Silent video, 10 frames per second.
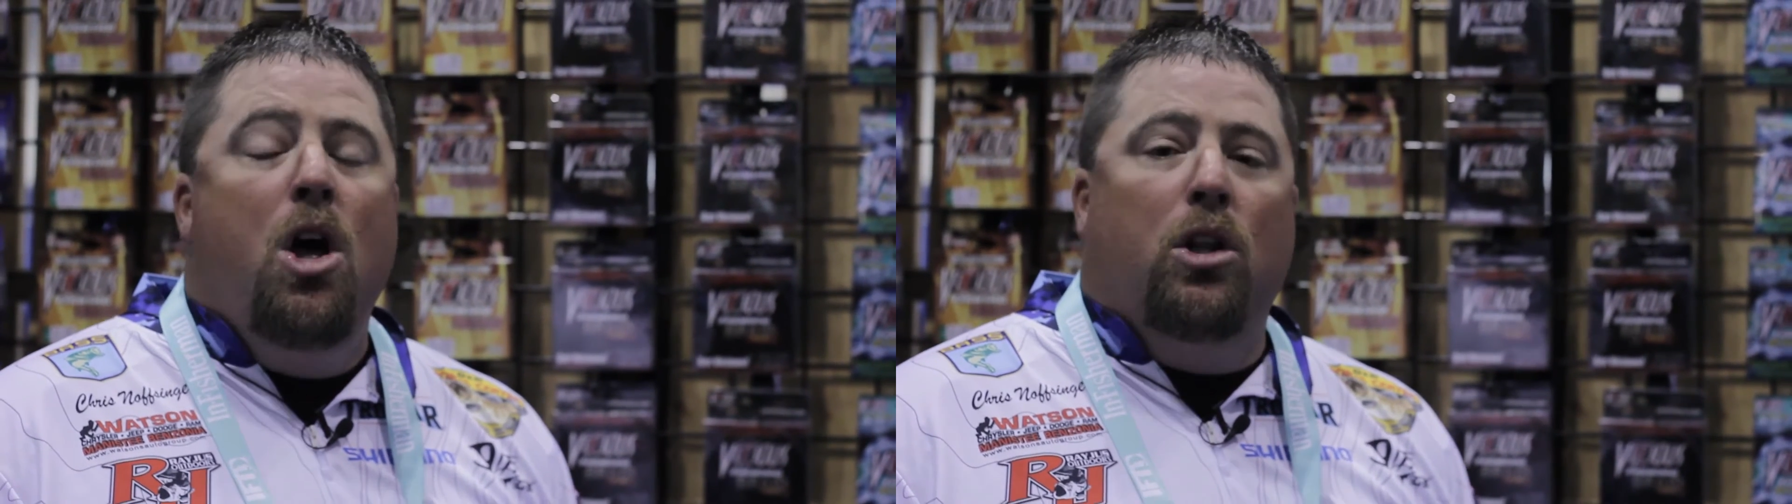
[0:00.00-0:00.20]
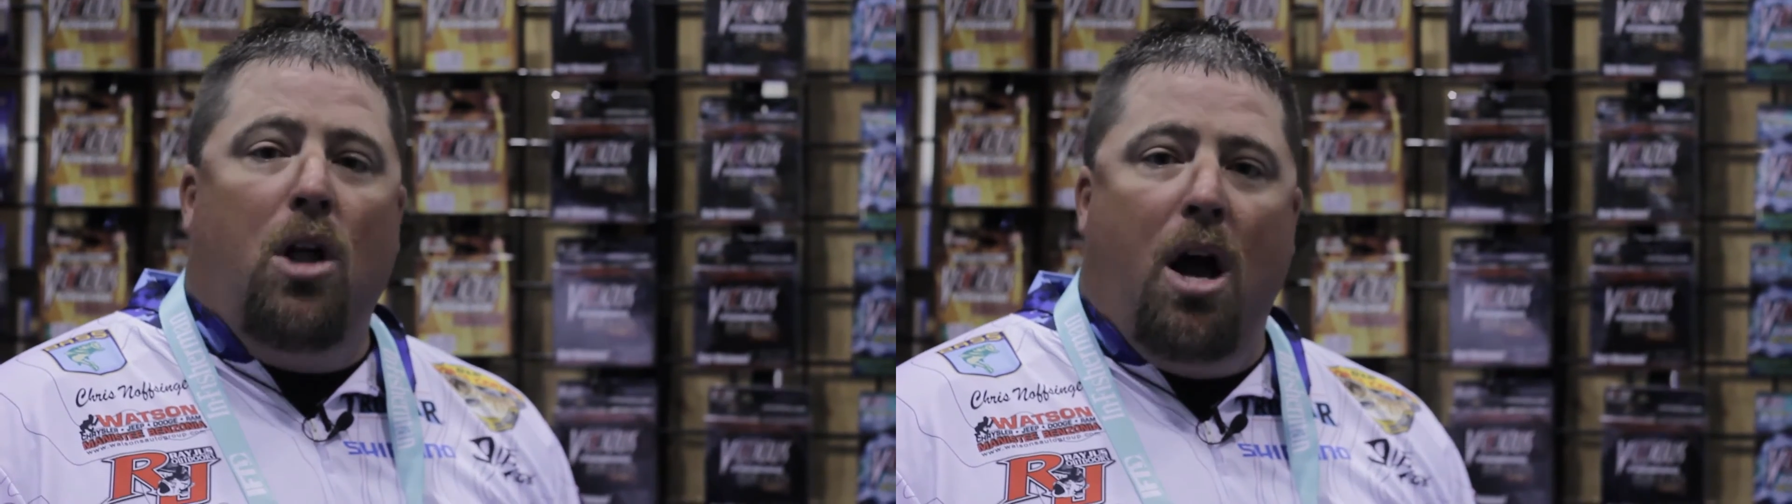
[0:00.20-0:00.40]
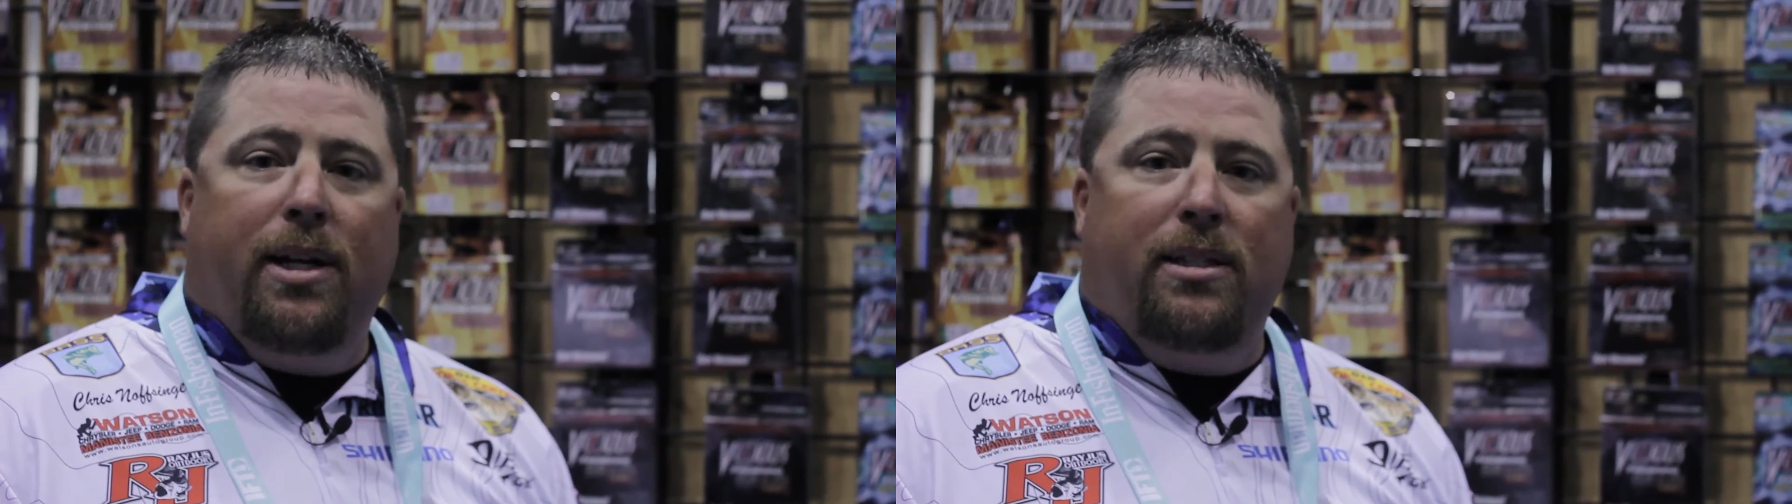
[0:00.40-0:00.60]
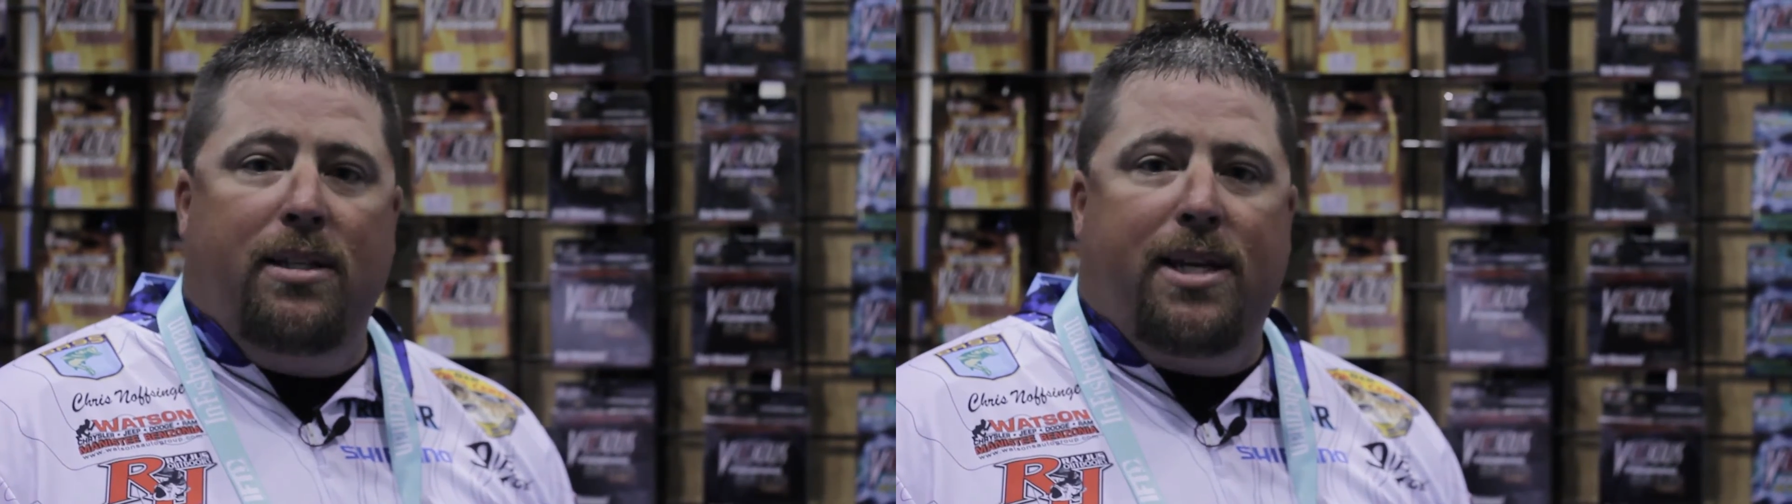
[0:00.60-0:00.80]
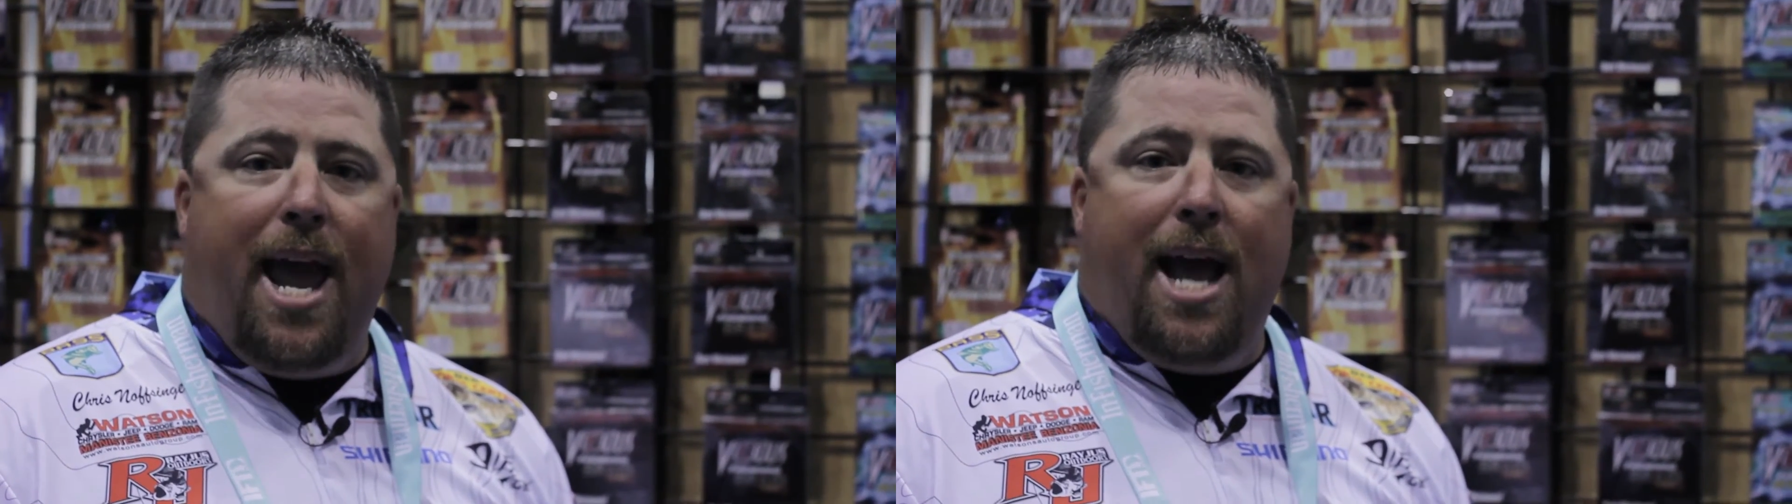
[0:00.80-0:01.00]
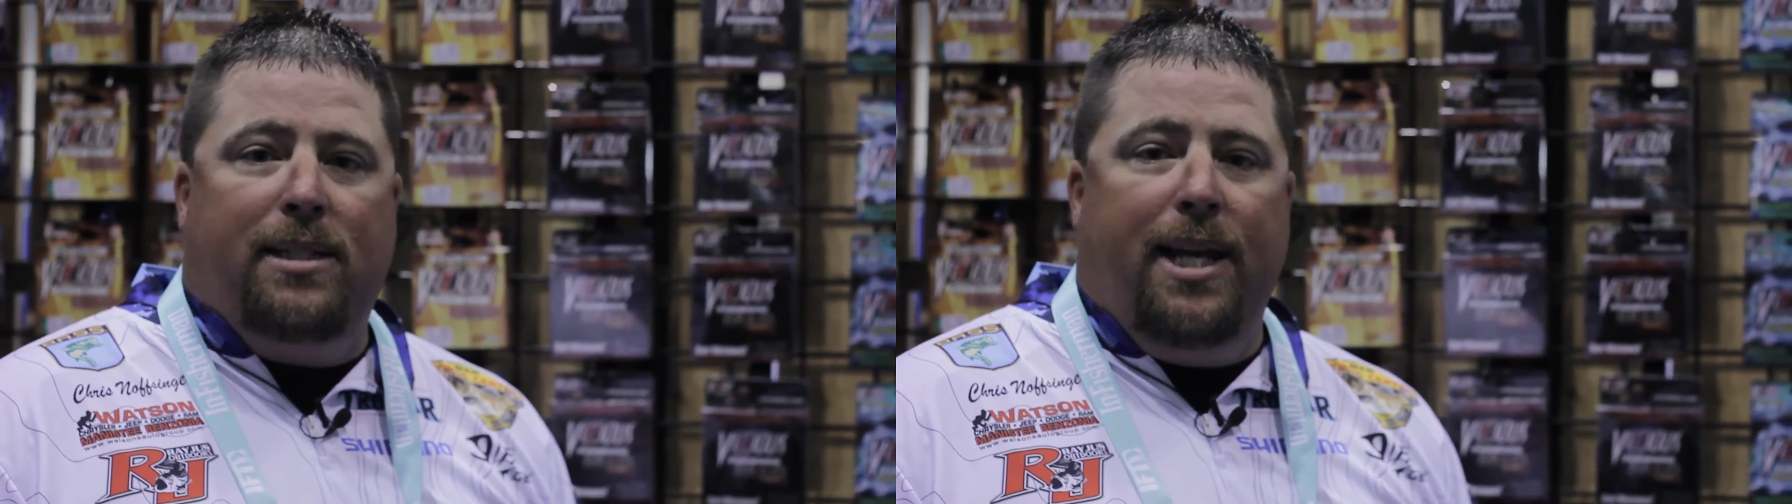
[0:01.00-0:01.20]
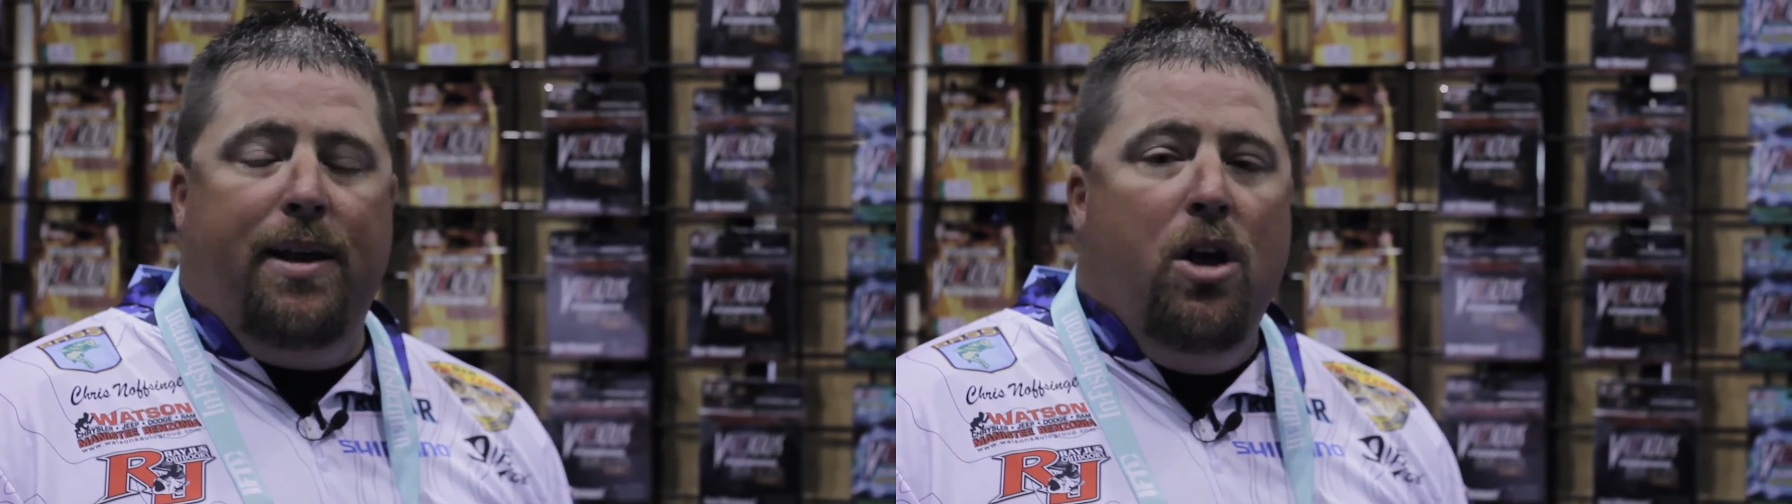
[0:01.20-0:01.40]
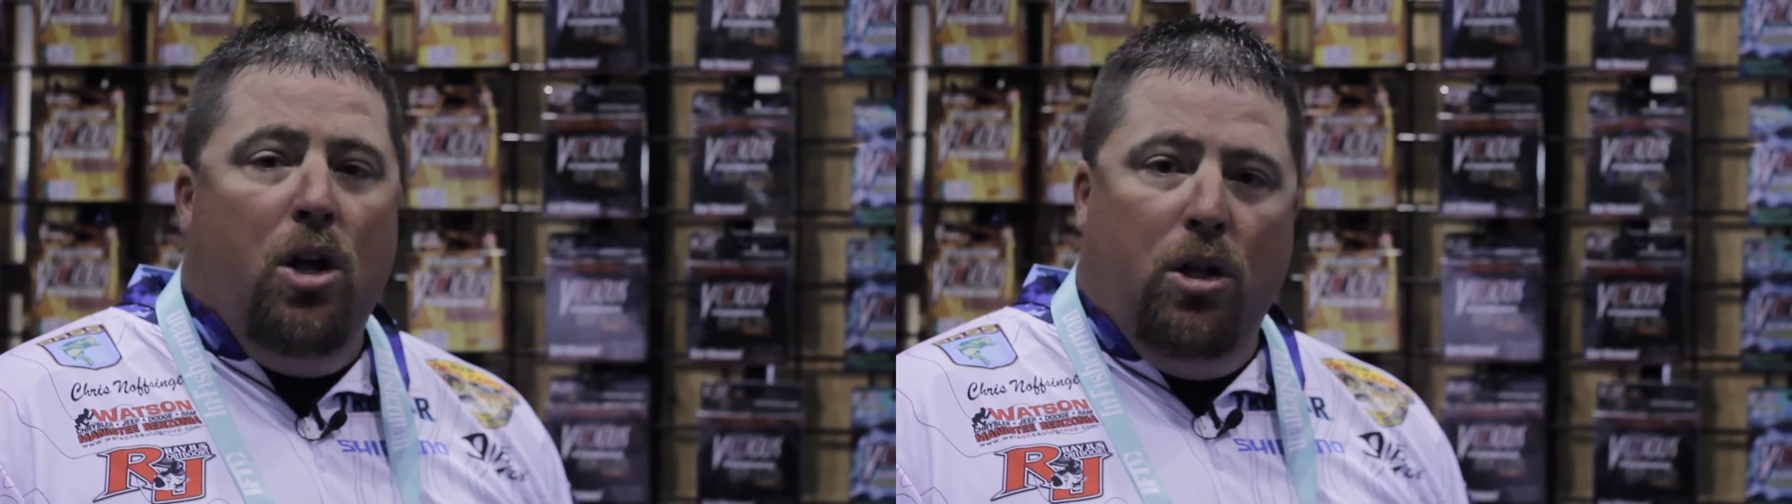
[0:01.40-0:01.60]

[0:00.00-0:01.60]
long distance casting,